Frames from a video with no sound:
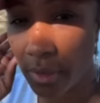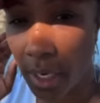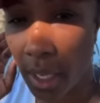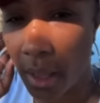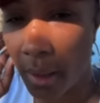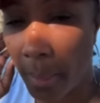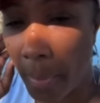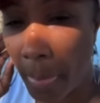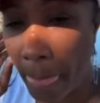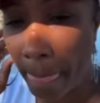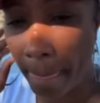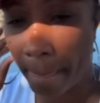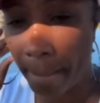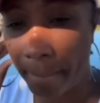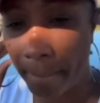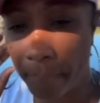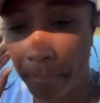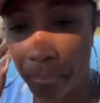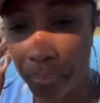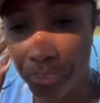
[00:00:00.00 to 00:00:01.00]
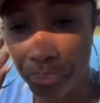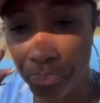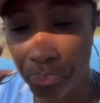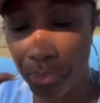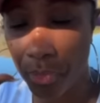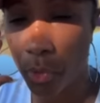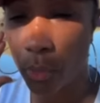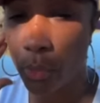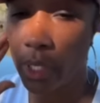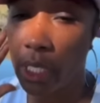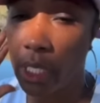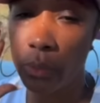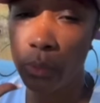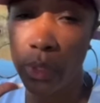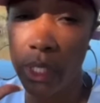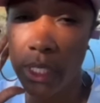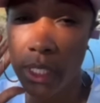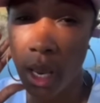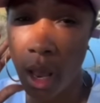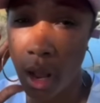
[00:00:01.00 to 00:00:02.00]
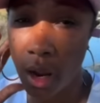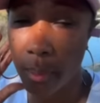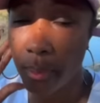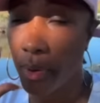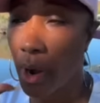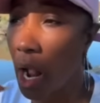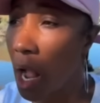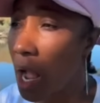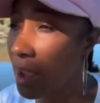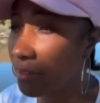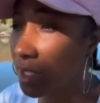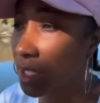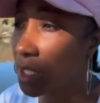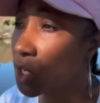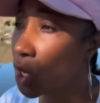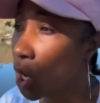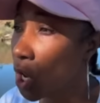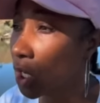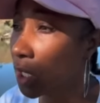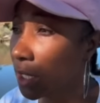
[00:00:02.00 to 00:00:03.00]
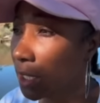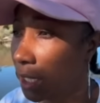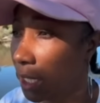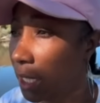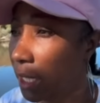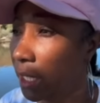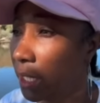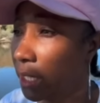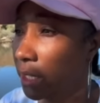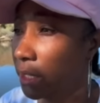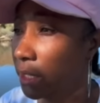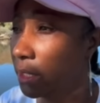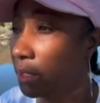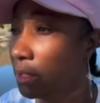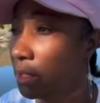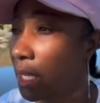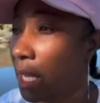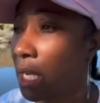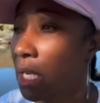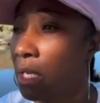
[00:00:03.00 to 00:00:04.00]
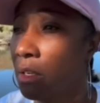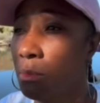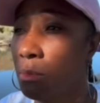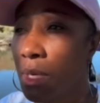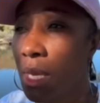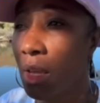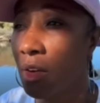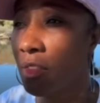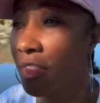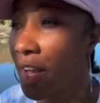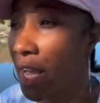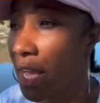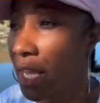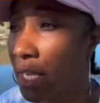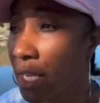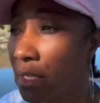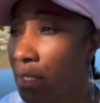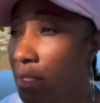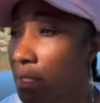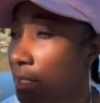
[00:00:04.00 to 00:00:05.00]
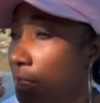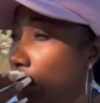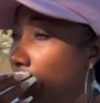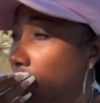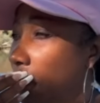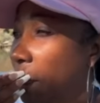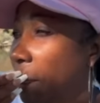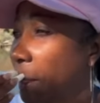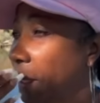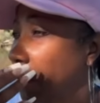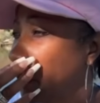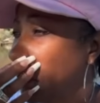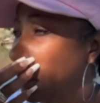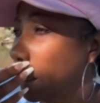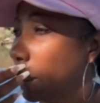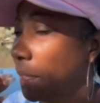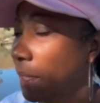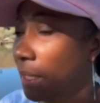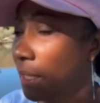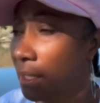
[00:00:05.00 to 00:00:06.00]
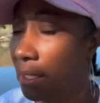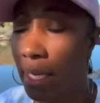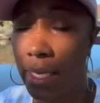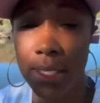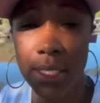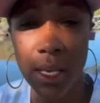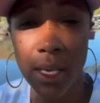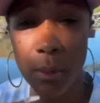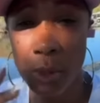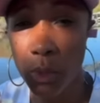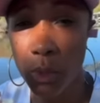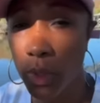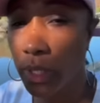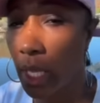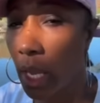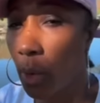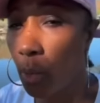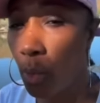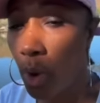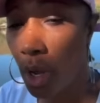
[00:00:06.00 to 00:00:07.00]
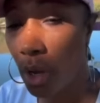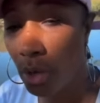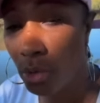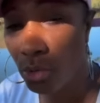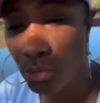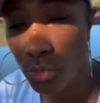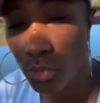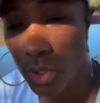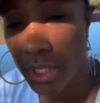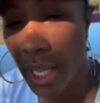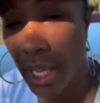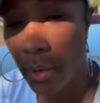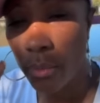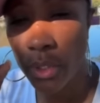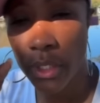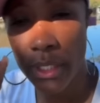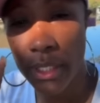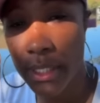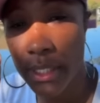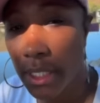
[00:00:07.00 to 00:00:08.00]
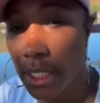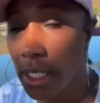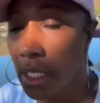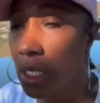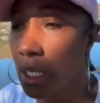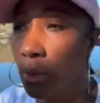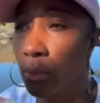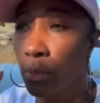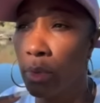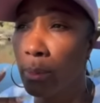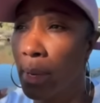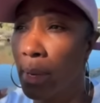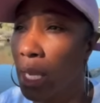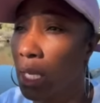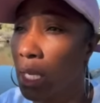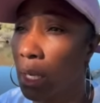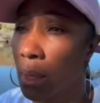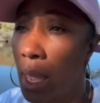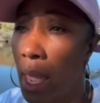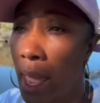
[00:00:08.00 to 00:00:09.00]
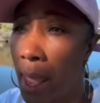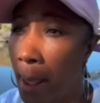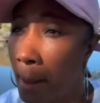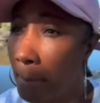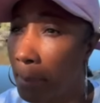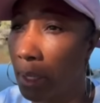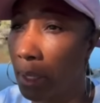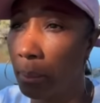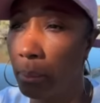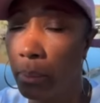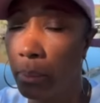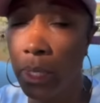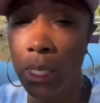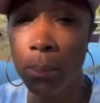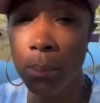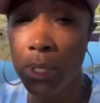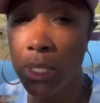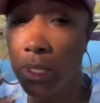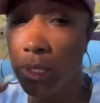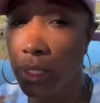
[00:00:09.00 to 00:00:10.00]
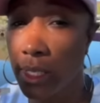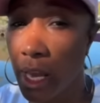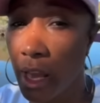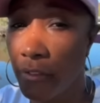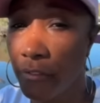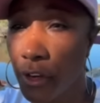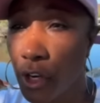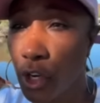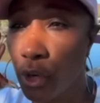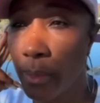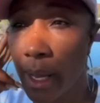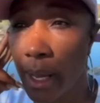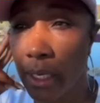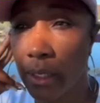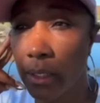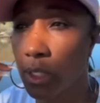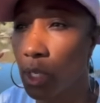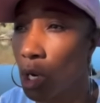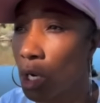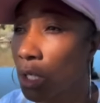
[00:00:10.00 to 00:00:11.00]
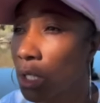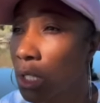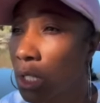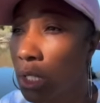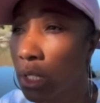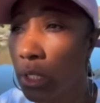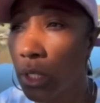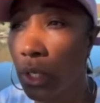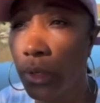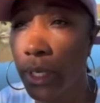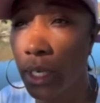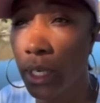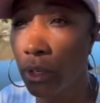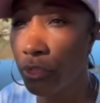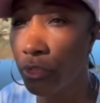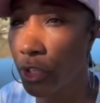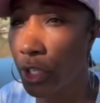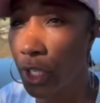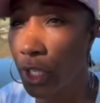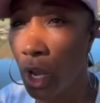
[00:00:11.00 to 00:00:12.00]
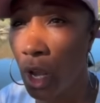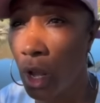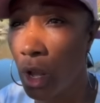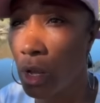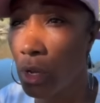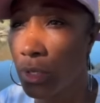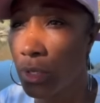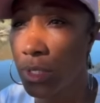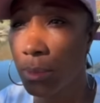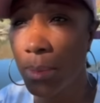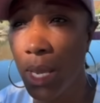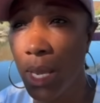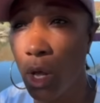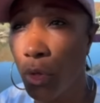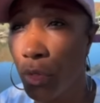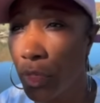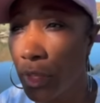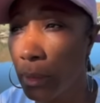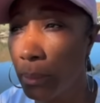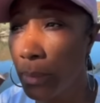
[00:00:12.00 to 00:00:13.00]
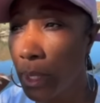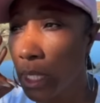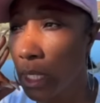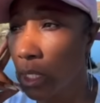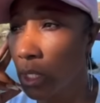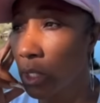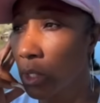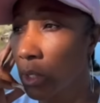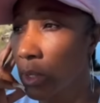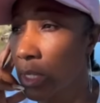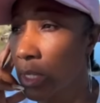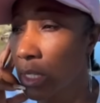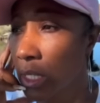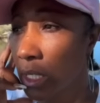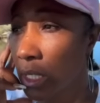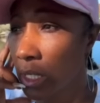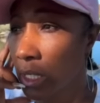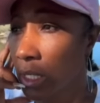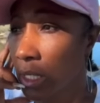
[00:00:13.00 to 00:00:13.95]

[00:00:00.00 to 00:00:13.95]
every day we we talk private talk in there. They give me advice. They tell me what they want, what they want to see, and we make it happen. Me and Mrs. Saffold about to start cooking on there for y'all. Some healthy meals,